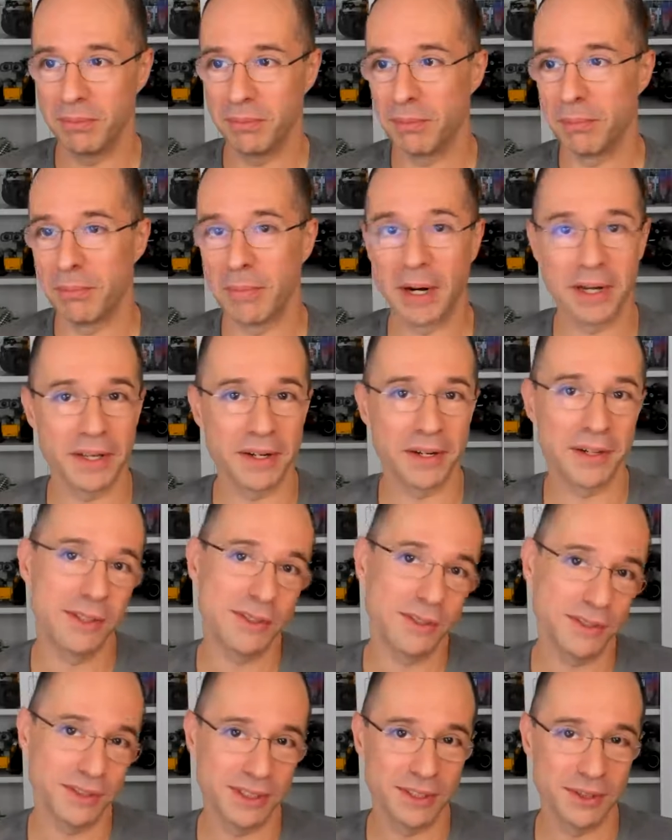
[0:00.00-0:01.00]

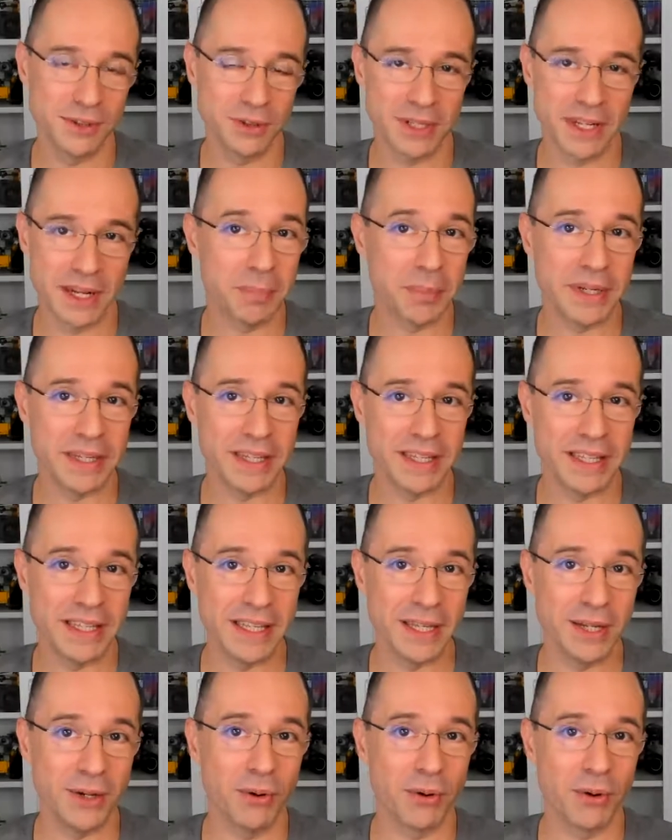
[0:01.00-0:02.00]
marketers in your
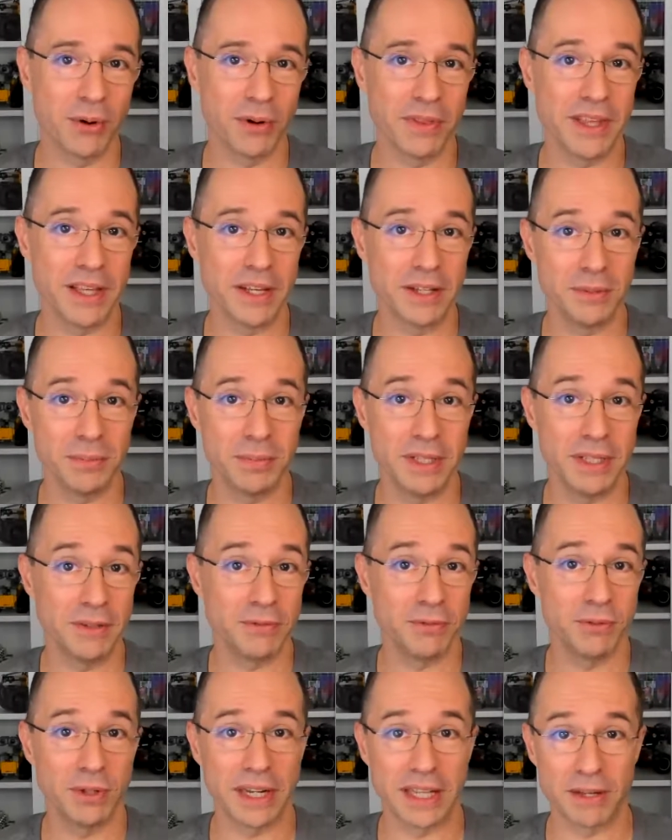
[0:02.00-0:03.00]
company, or they could be,
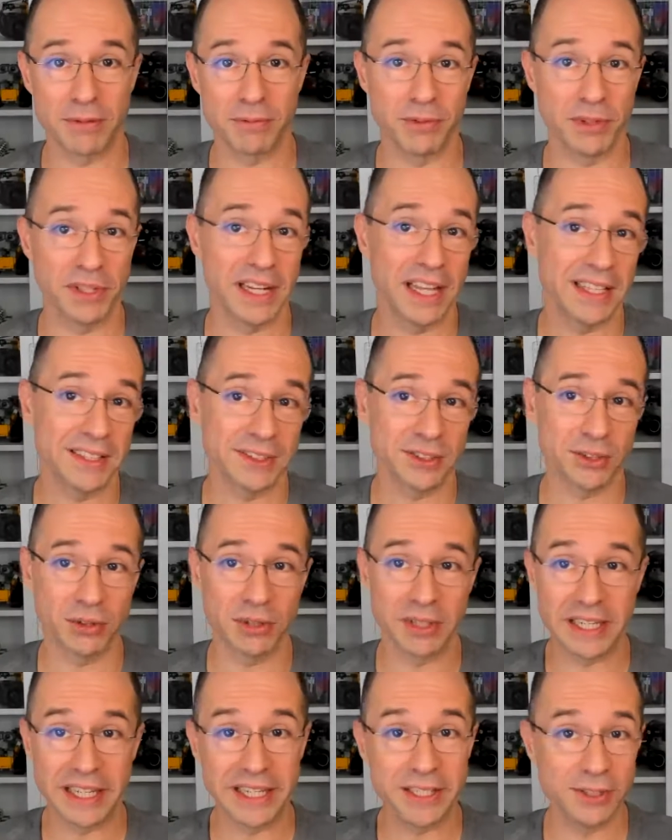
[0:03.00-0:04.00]
if you're like a freelancer
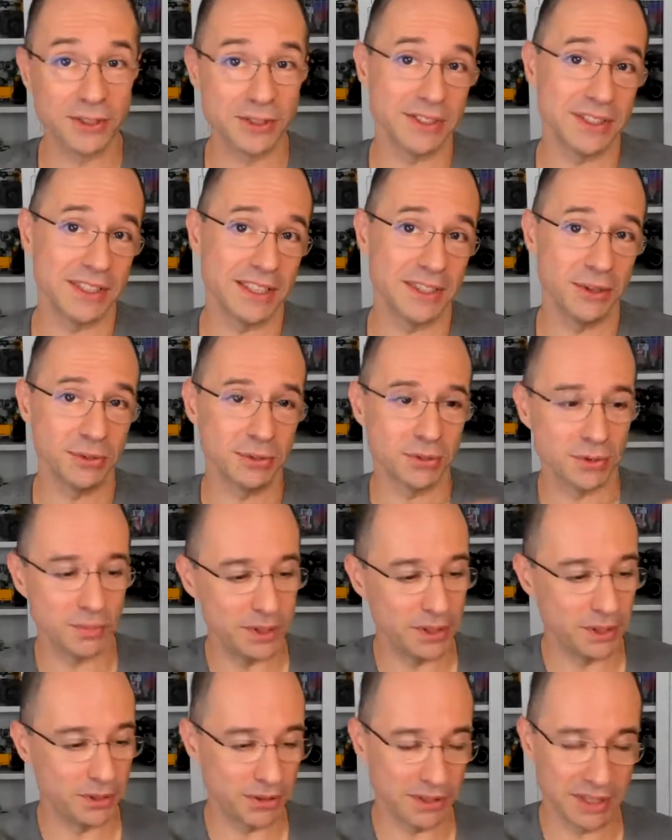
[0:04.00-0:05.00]
or an agency, those could
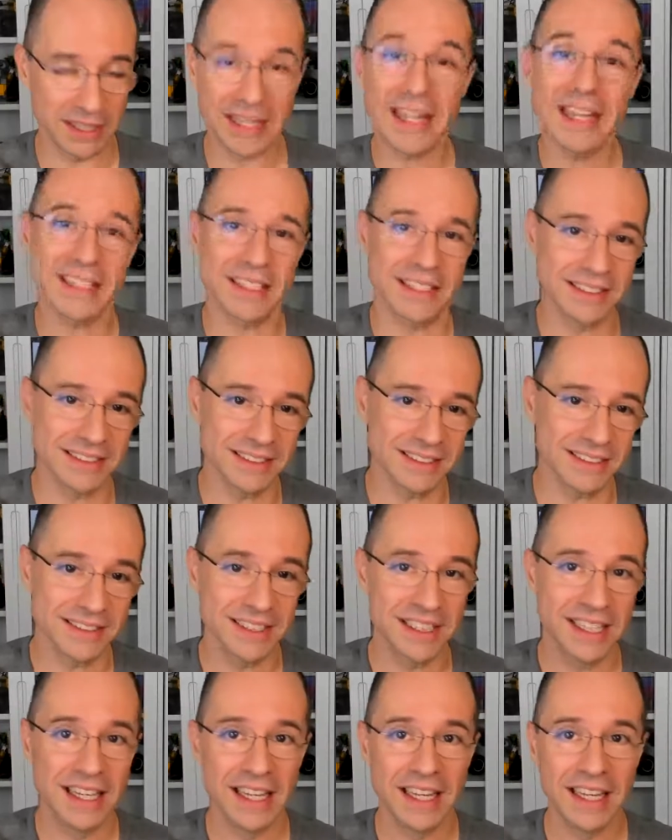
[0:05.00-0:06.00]
be your clients.
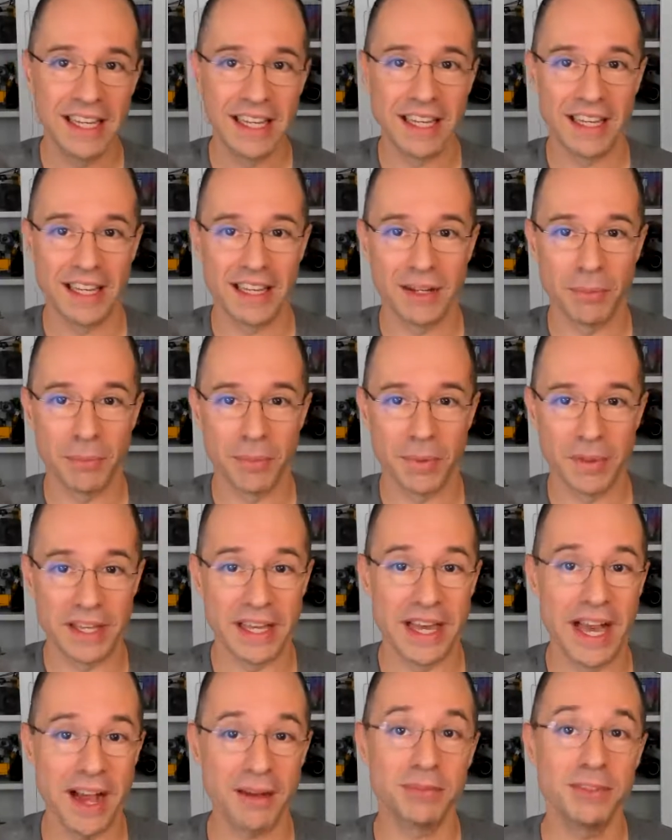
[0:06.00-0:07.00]

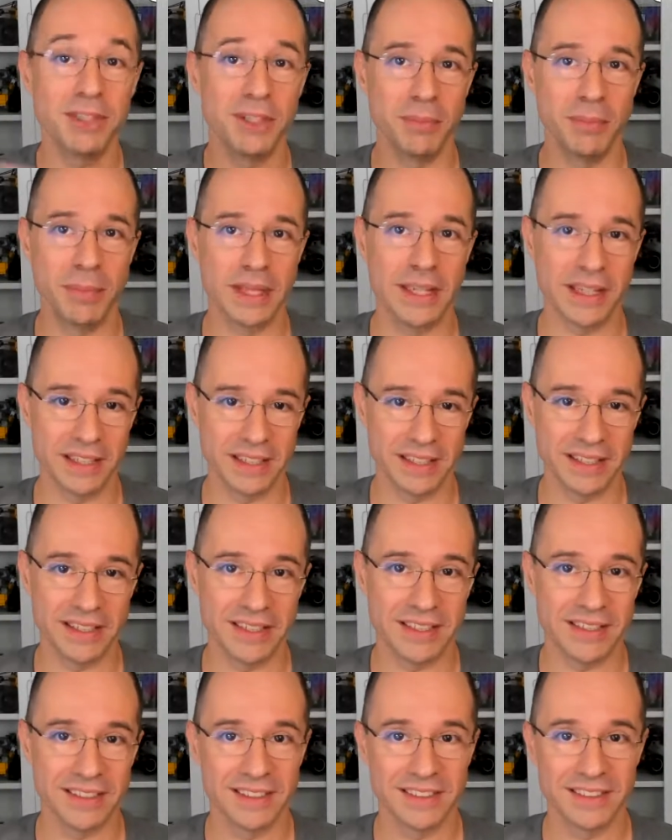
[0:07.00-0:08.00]
They have the
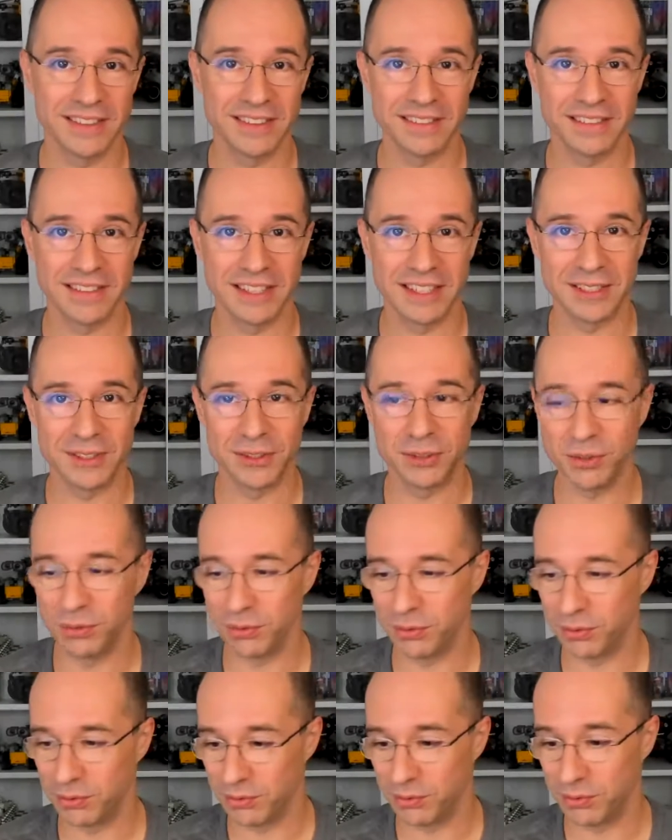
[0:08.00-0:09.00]
ability, right,
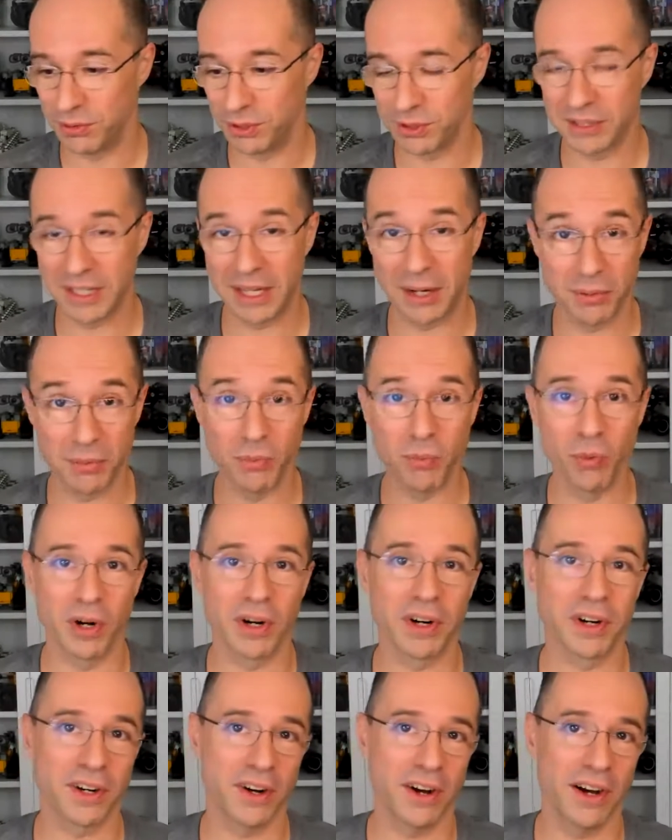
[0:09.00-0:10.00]
to just now
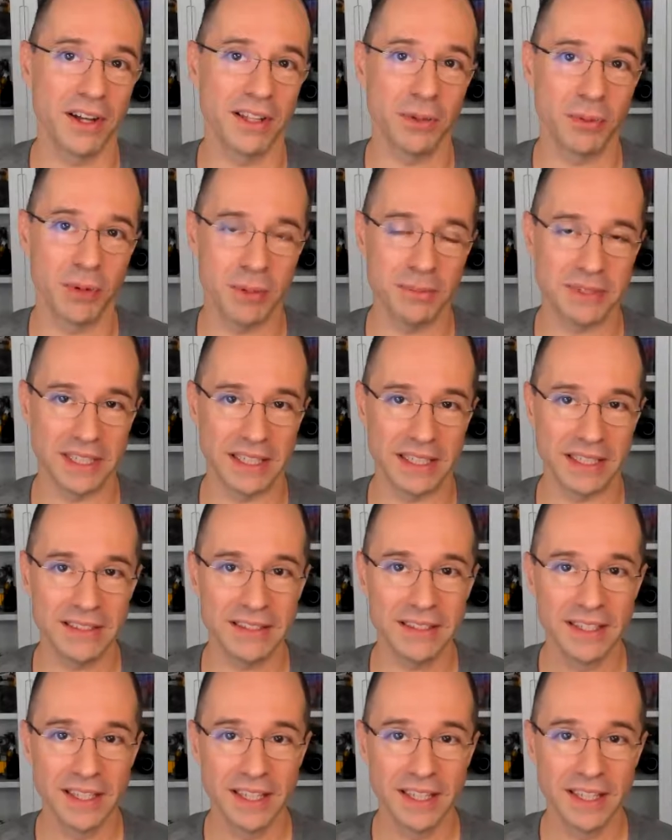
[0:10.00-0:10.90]
work on the website.